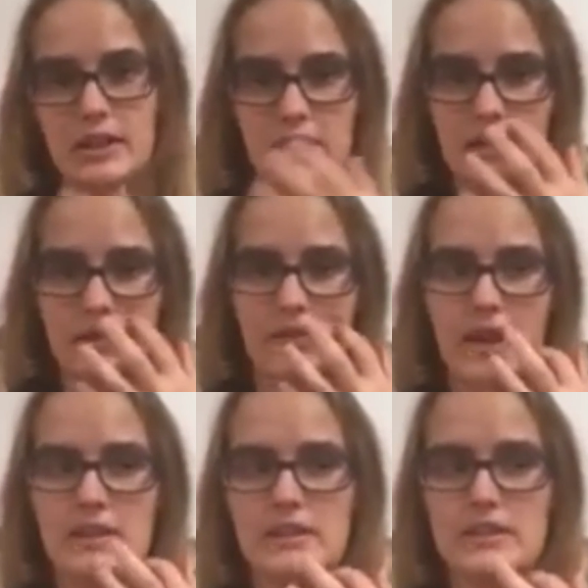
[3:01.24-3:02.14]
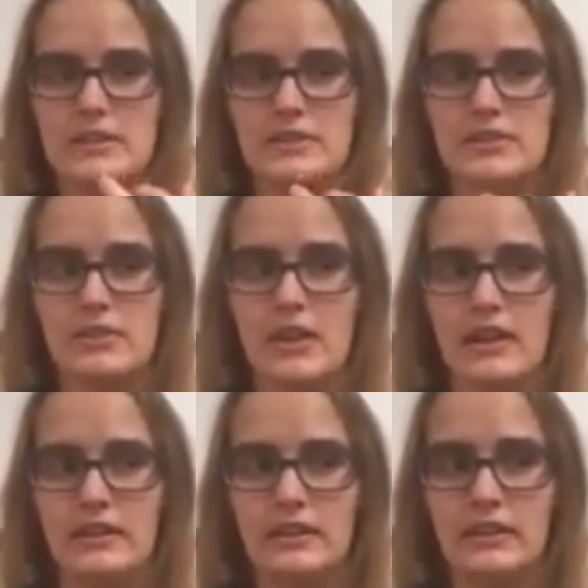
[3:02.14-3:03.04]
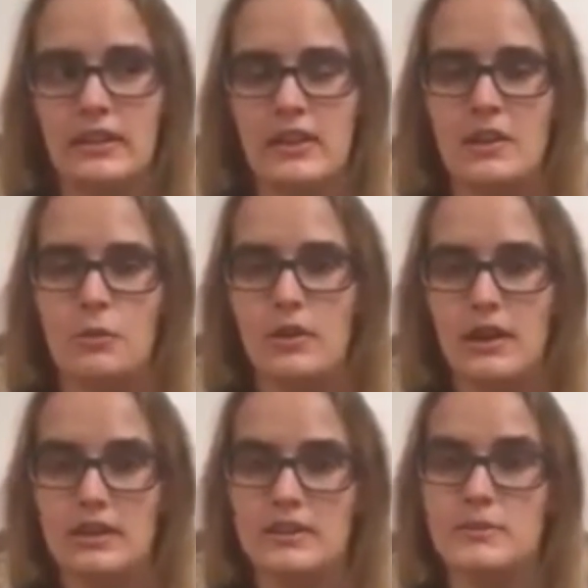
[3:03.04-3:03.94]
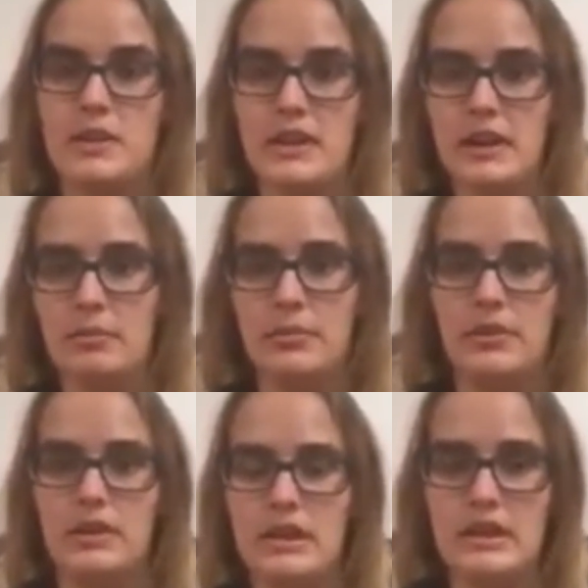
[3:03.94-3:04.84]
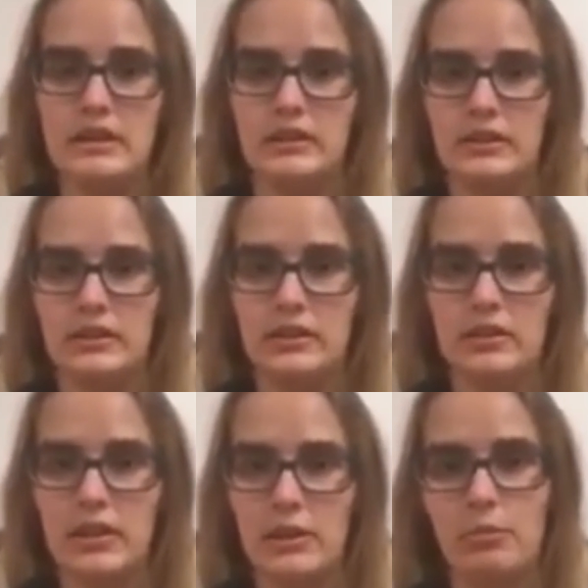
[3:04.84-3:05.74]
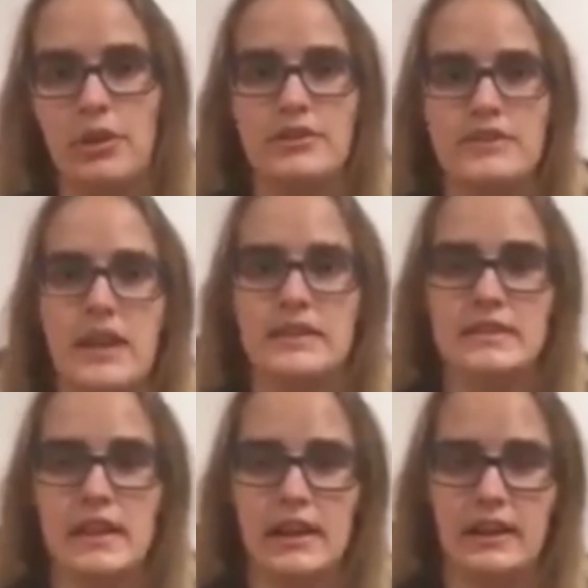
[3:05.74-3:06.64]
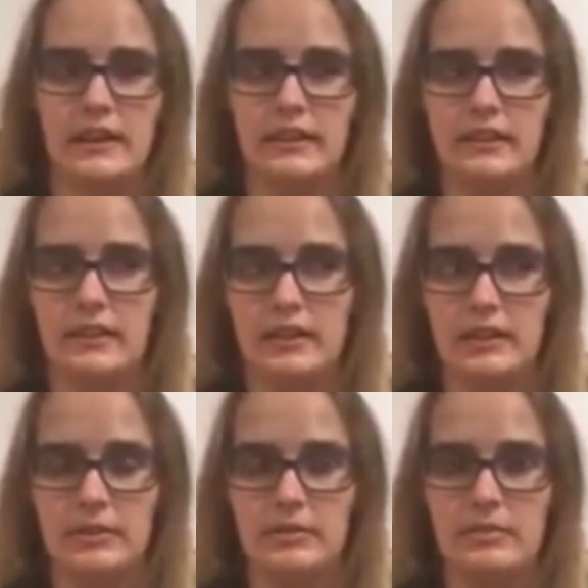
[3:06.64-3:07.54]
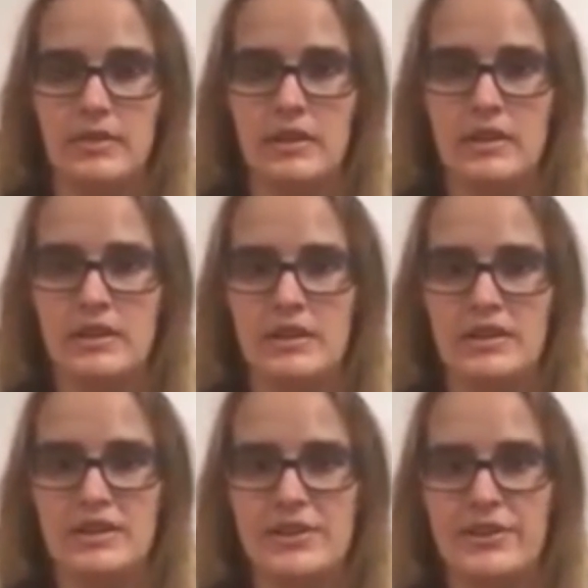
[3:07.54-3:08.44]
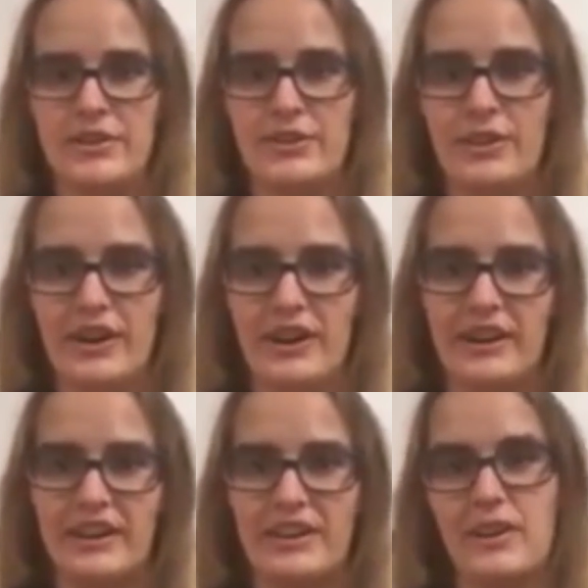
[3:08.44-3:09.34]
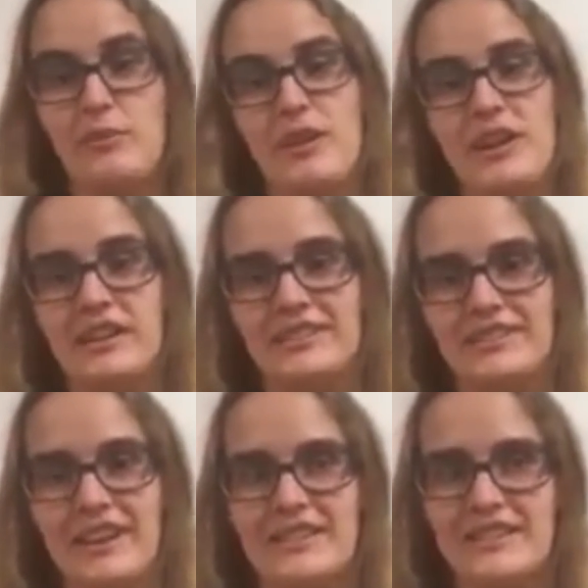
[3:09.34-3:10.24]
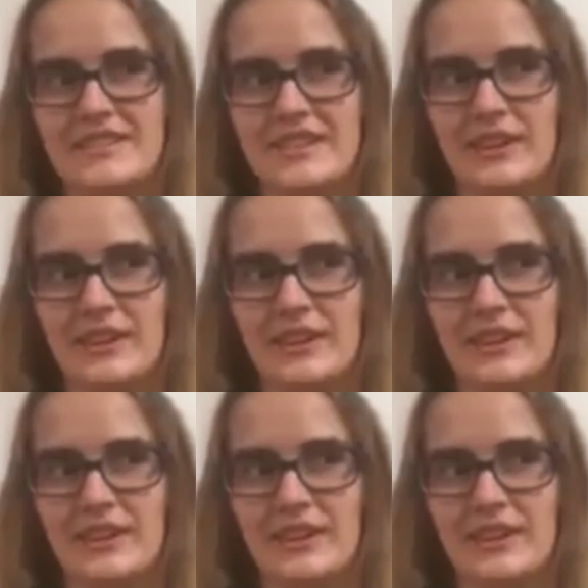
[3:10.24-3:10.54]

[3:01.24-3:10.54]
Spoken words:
in advance, so that we can speed up the cooking process, and you are gonna be less,